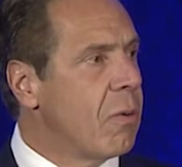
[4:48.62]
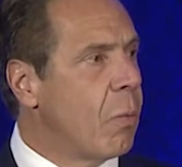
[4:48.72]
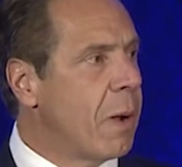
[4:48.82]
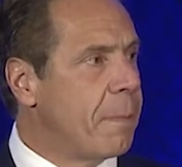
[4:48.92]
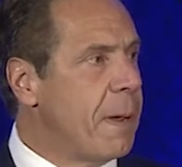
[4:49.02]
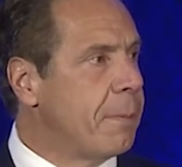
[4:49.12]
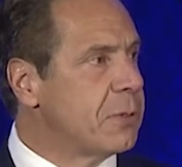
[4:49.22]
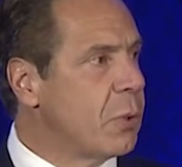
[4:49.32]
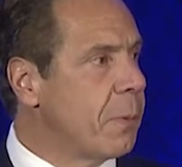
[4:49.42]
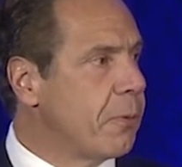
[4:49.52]
want people
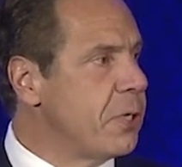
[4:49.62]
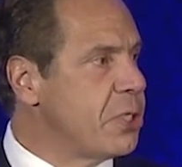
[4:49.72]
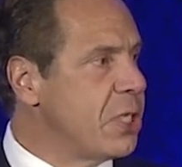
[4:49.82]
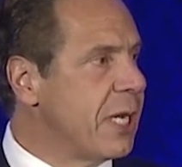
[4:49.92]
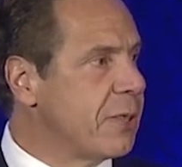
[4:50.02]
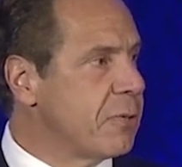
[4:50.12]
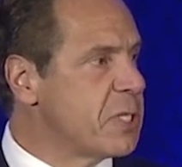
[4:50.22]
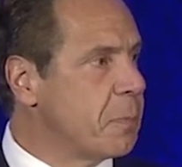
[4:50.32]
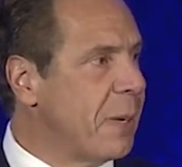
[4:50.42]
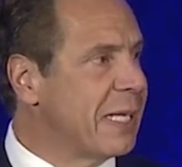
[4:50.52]
to appreciate the
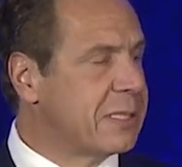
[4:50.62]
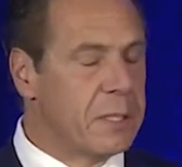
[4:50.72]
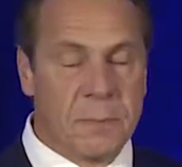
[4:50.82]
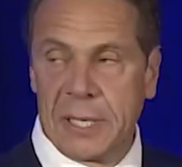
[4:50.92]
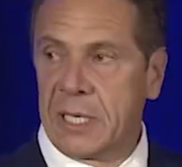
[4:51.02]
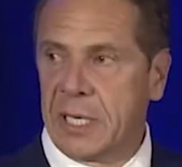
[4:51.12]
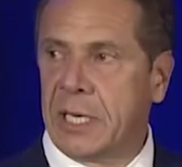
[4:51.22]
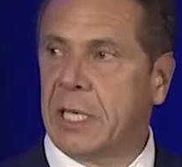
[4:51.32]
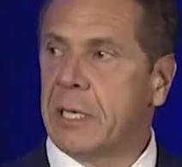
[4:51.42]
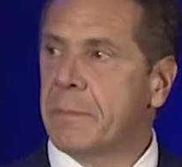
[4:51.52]

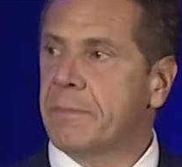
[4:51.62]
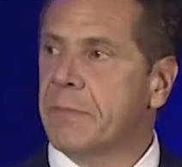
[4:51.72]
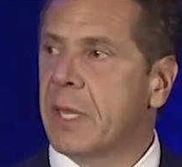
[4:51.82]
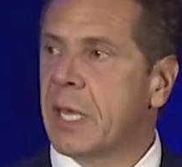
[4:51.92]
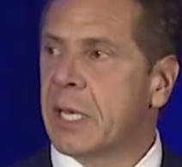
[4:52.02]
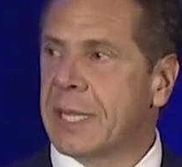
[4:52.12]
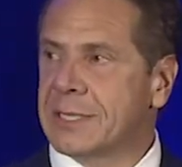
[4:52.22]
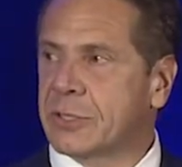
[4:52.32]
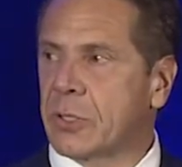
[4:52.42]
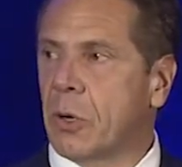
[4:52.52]
responsibility
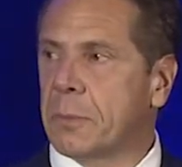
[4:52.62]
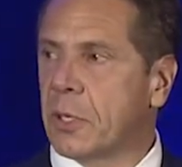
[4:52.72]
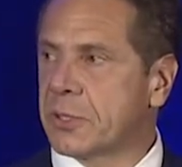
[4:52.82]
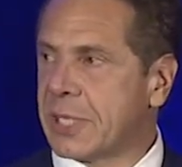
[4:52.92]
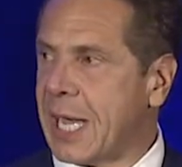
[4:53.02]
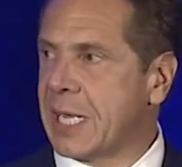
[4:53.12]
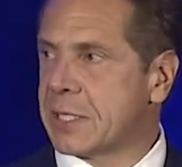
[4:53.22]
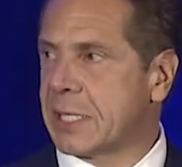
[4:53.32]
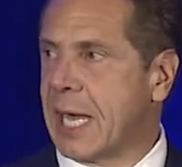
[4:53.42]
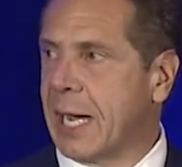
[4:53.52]
that Somos
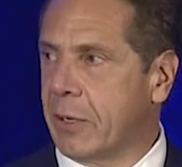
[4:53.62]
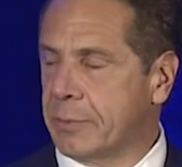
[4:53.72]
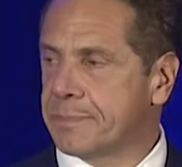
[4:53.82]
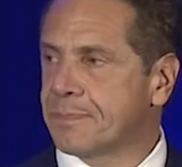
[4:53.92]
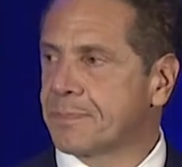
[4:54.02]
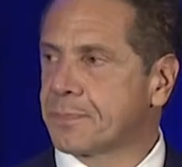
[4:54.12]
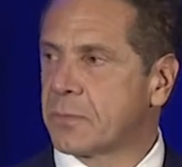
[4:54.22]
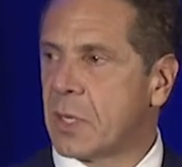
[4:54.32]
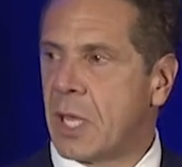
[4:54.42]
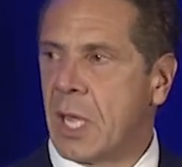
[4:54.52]
has now.
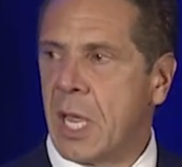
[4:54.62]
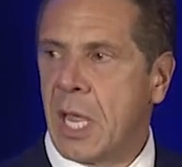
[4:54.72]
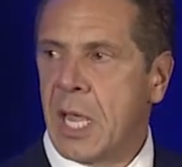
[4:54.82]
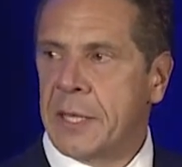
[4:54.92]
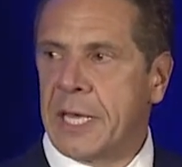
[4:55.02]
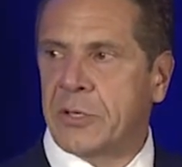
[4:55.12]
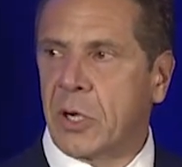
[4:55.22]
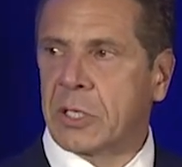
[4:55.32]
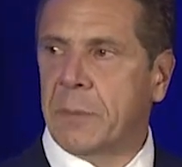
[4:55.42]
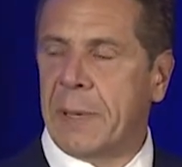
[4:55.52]
They
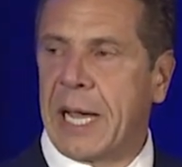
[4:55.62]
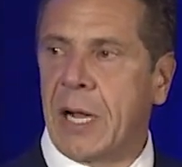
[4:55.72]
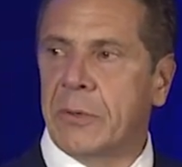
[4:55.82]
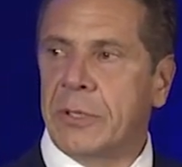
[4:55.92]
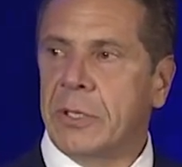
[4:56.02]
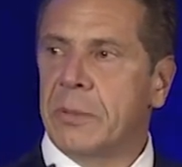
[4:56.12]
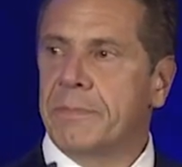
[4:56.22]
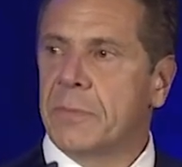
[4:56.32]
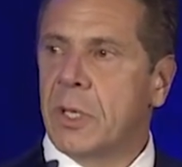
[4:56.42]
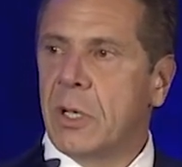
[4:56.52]
talk about
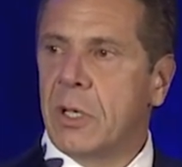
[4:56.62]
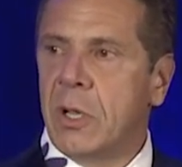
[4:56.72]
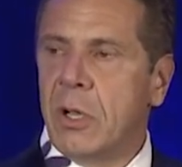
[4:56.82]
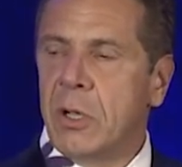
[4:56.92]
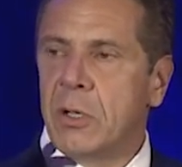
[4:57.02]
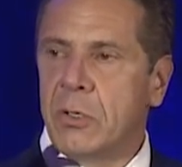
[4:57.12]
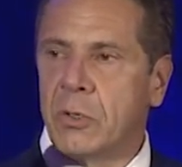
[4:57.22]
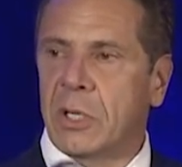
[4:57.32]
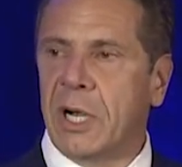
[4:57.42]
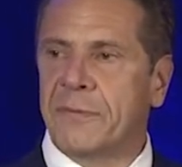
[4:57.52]
you
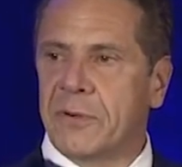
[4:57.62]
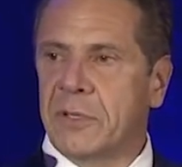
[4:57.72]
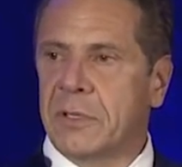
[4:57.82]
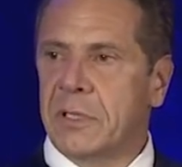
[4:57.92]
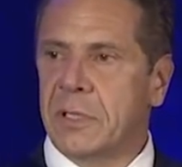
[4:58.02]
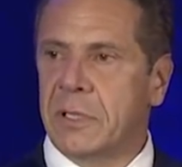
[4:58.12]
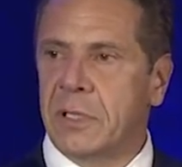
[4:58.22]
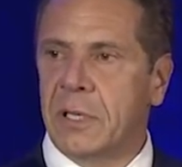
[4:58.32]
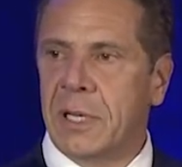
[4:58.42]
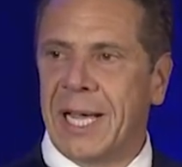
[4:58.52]
govern
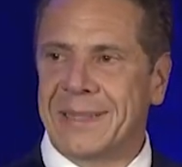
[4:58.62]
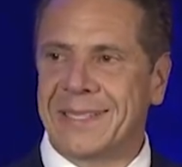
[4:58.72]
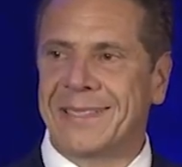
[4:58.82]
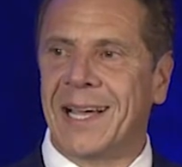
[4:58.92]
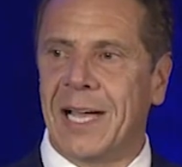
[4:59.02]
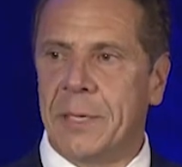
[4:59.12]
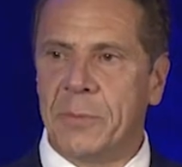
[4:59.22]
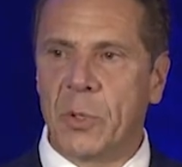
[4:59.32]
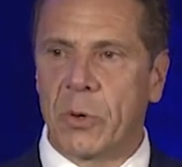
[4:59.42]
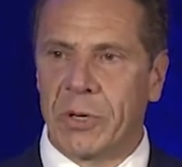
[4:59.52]
at the time
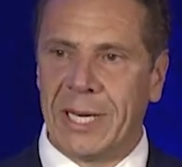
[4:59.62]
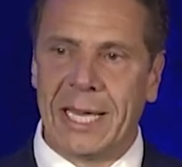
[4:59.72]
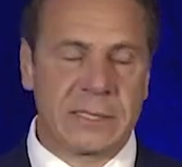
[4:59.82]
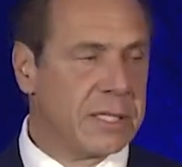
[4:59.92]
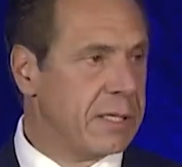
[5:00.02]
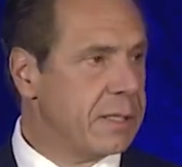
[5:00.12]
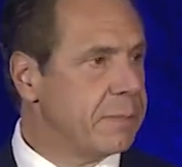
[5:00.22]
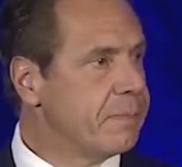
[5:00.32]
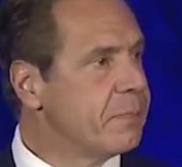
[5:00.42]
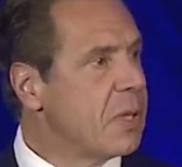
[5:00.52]
you are elected.
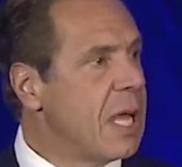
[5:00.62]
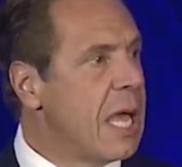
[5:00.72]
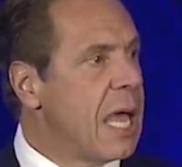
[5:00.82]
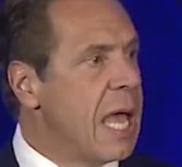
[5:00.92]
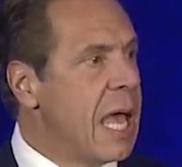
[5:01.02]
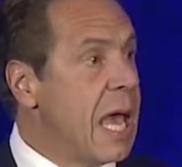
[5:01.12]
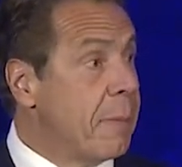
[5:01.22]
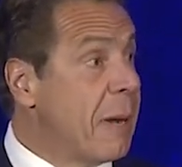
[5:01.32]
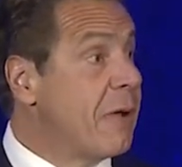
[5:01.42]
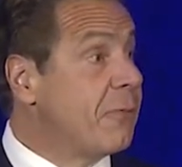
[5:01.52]

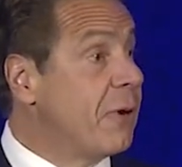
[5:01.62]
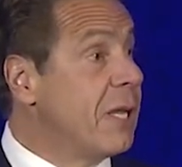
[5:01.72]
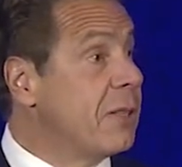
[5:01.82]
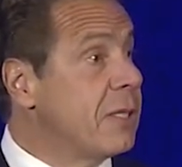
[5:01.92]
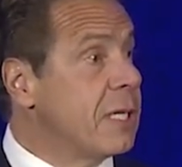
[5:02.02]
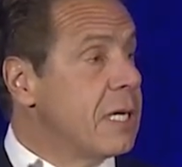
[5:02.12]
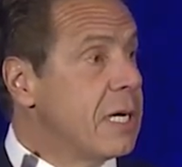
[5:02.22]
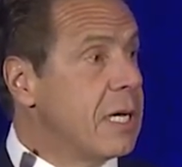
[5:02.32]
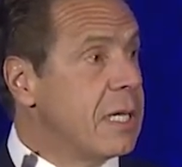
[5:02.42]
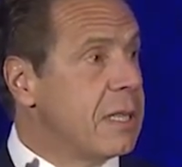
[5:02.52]
And my friend,
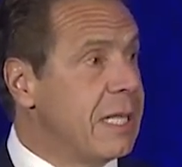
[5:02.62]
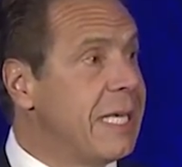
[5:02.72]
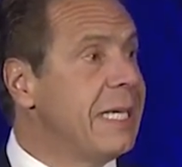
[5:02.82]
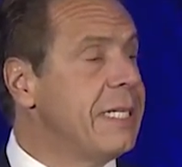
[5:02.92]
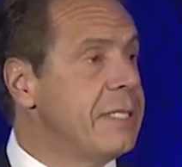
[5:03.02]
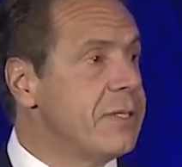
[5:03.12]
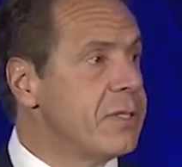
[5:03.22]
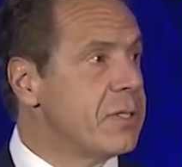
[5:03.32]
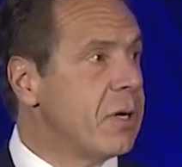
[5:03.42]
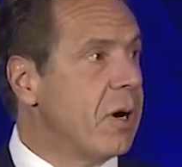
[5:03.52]

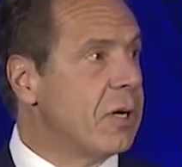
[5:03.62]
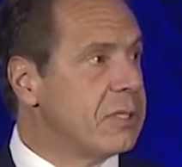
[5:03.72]
these are